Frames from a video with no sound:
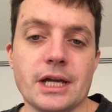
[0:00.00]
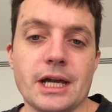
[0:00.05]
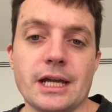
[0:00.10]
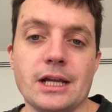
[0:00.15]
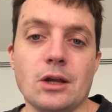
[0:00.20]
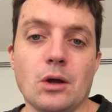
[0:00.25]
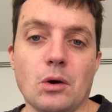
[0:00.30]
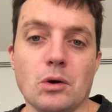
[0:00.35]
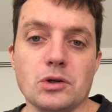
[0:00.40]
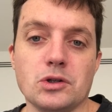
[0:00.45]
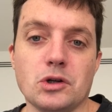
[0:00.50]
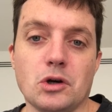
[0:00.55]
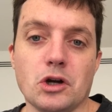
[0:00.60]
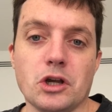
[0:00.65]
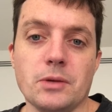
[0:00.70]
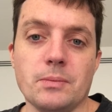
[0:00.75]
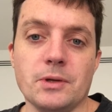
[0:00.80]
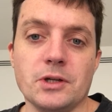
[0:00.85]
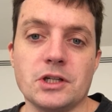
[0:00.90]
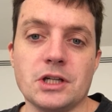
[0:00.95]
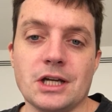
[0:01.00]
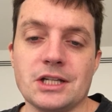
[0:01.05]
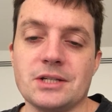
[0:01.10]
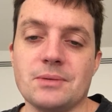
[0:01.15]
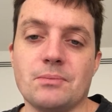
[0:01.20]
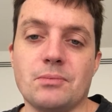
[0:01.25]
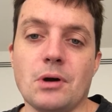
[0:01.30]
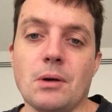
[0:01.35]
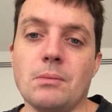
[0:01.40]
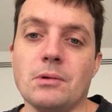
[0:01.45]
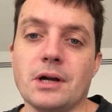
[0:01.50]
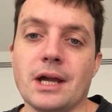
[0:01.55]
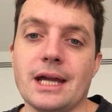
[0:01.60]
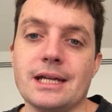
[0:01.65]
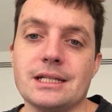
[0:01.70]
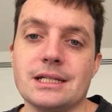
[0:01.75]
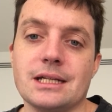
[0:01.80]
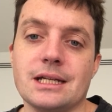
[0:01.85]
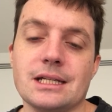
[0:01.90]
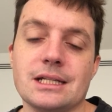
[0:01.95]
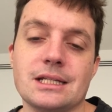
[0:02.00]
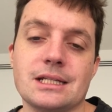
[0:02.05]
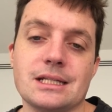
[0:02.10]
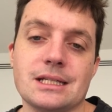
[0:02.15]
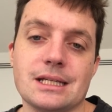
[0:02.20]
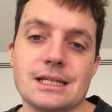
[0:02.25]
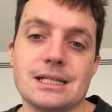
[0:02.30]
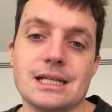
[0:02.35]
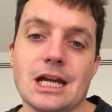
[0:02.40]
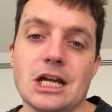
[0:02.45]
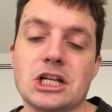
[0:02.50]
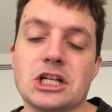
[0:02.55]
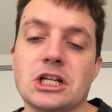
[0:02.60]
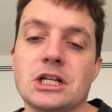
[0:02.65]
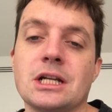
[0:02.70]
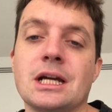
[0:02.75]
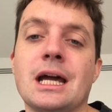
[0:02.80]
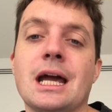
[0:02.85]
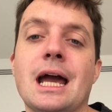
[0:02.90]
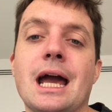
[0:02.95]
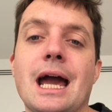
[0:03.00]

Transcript: a long document as it promulgated its secession